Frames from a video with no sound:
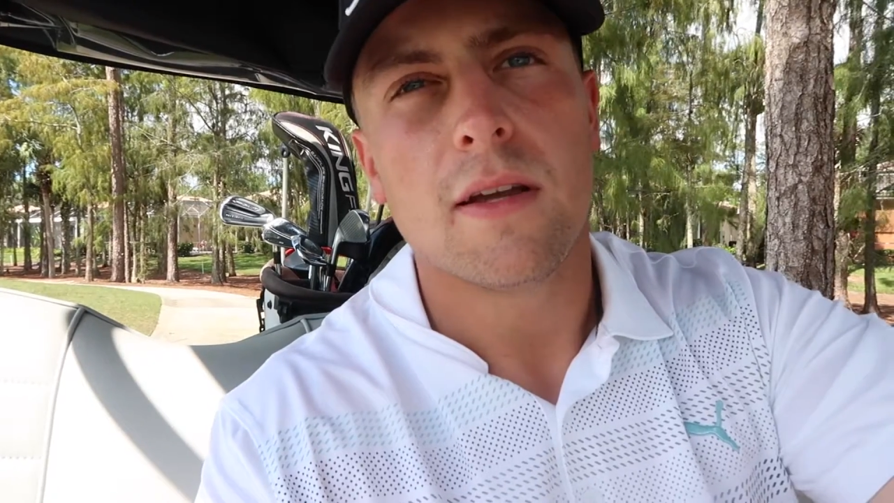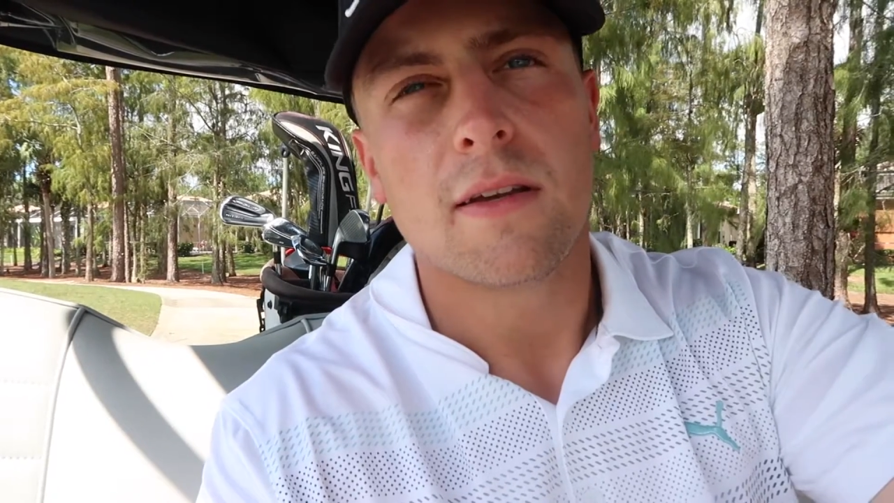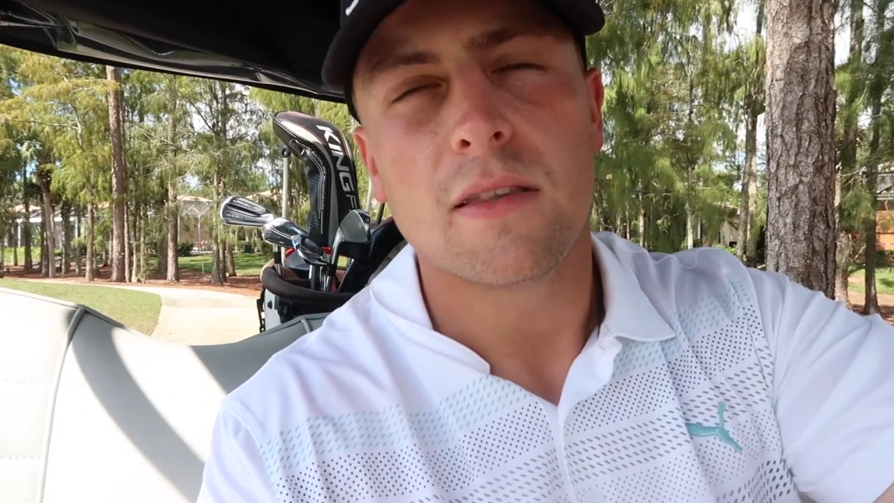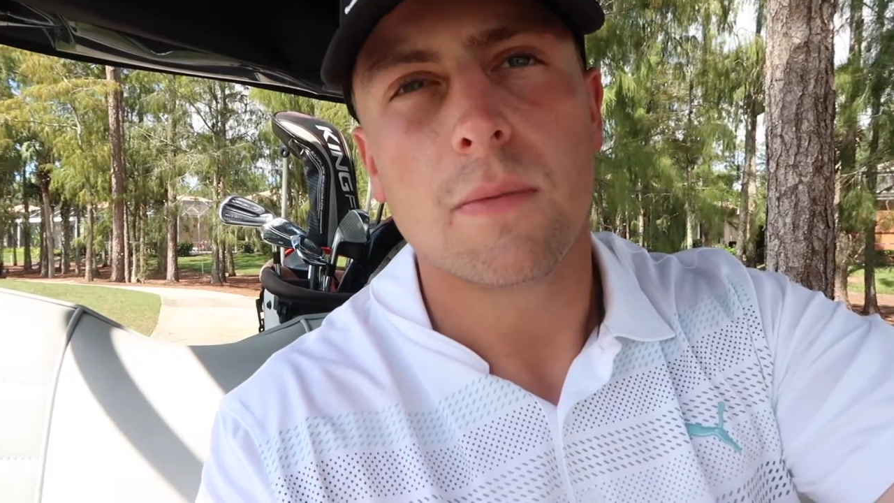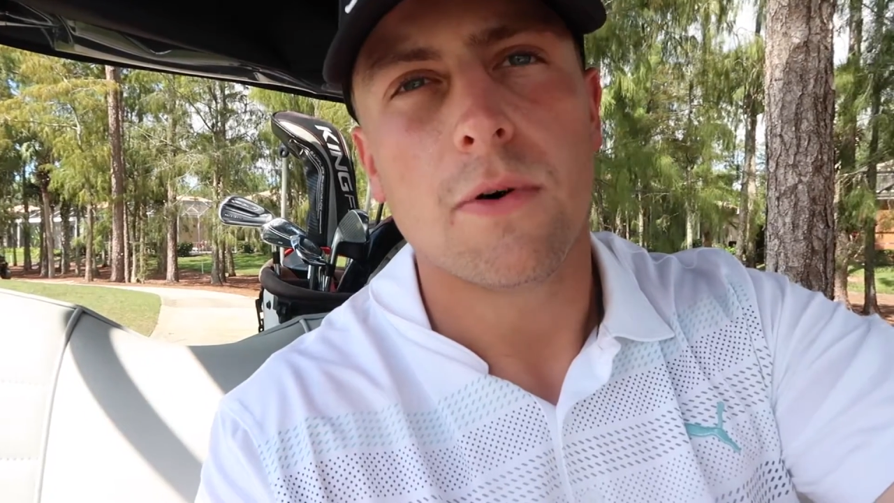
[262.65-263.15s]

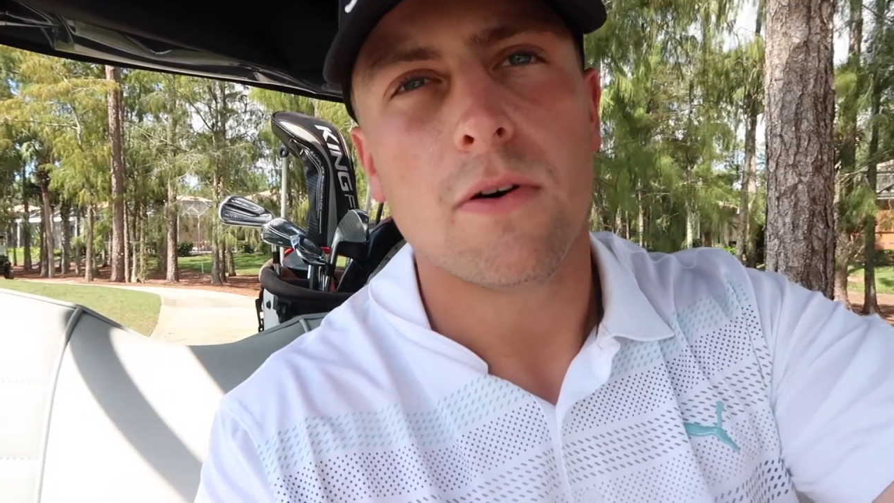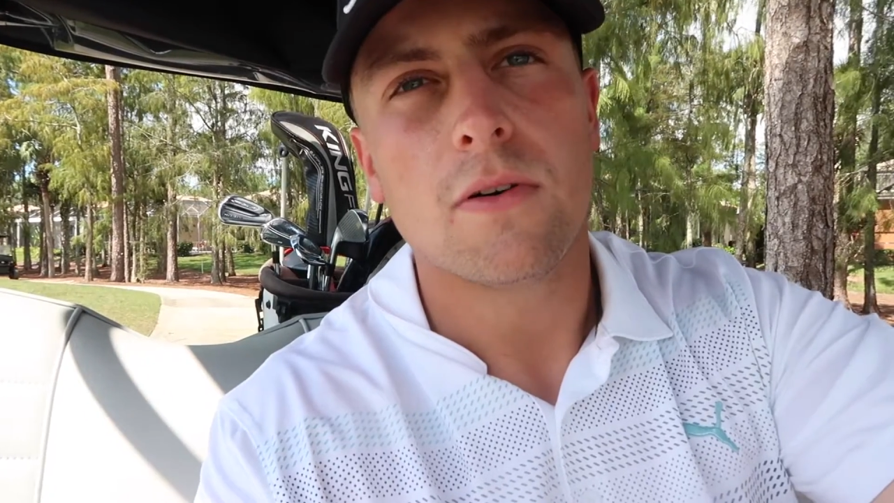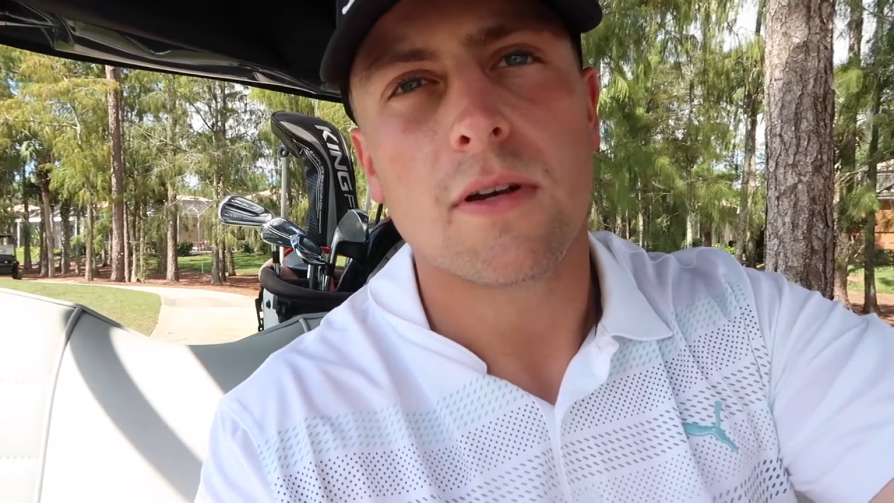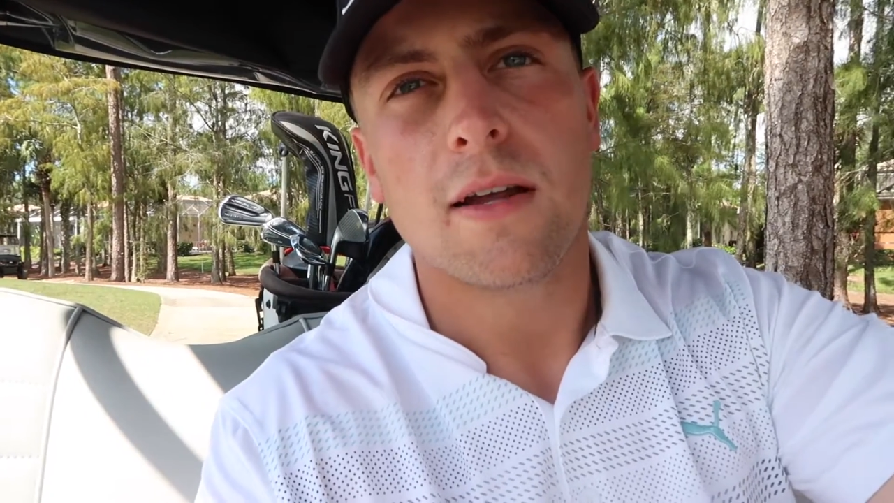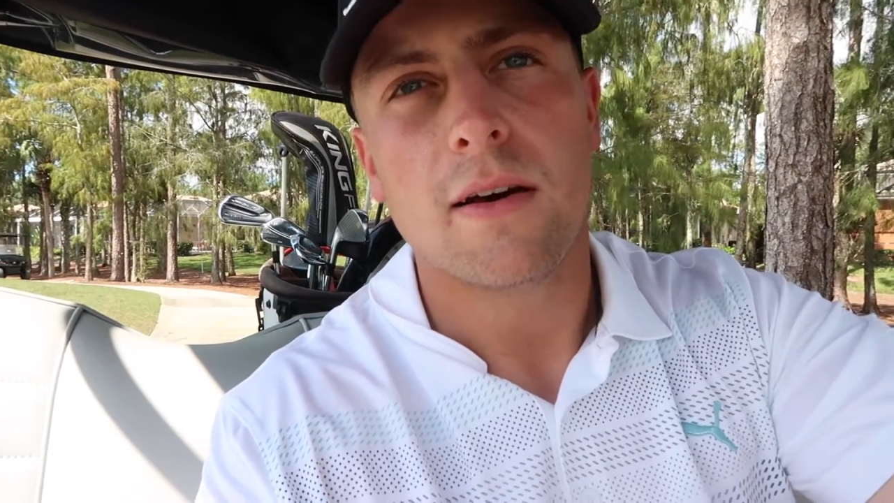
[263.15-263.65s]
and get the
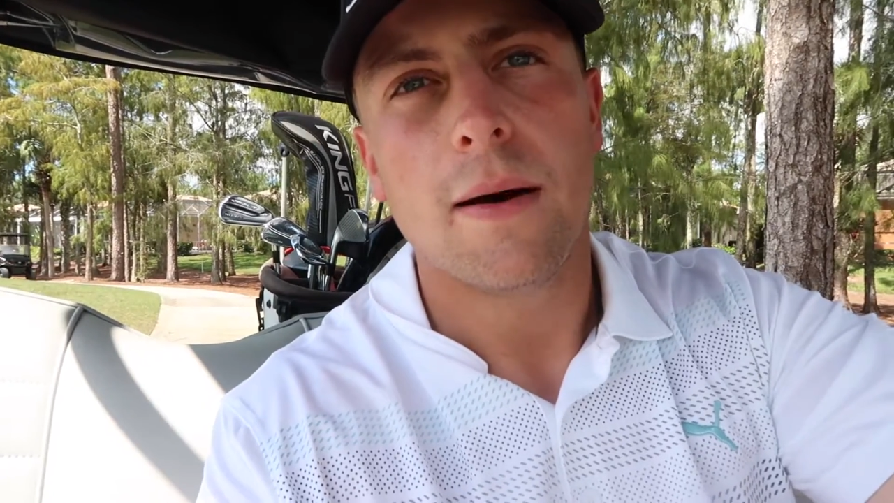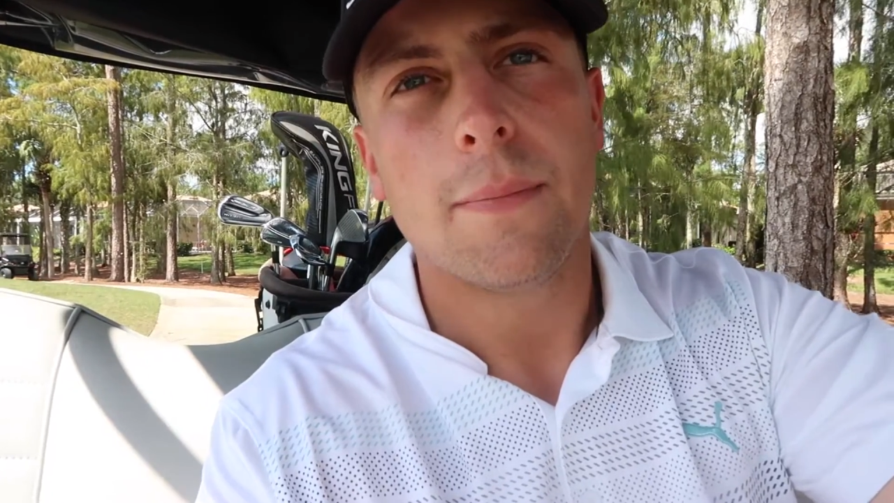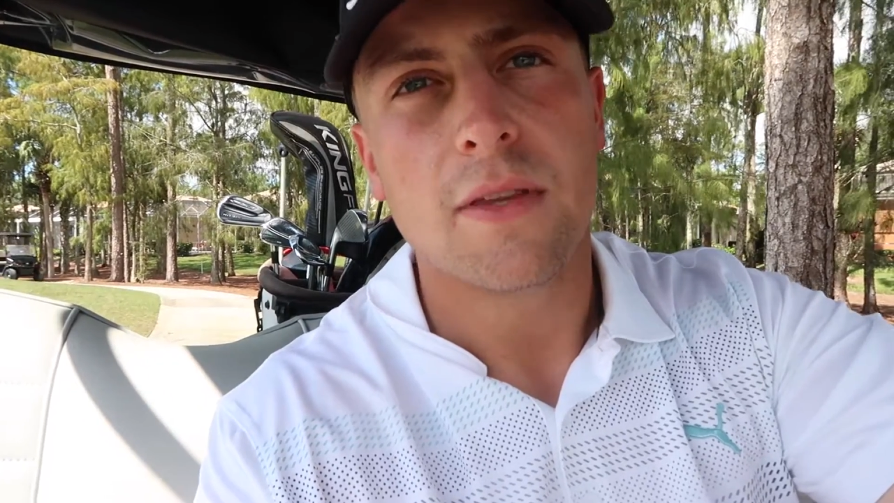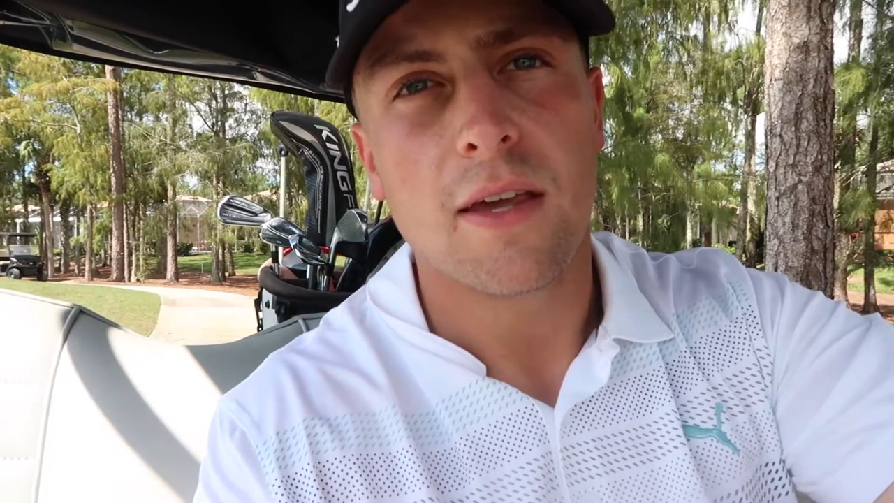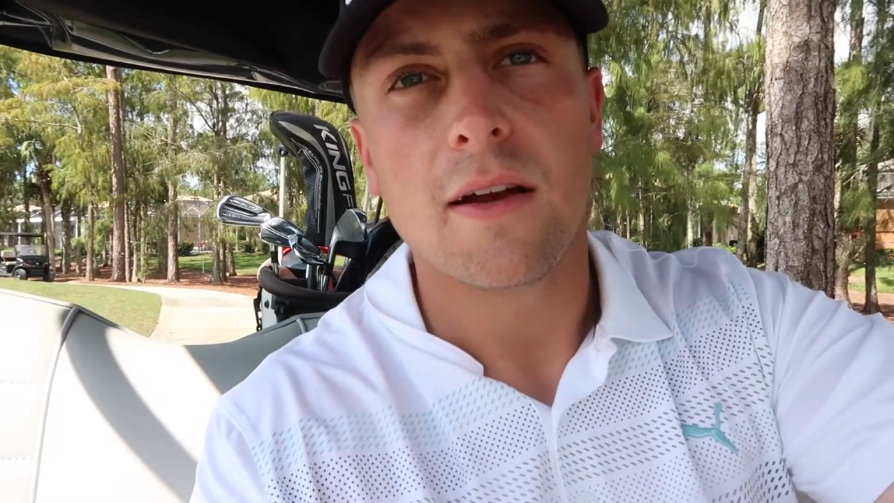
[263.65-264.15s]
ball kind of up in the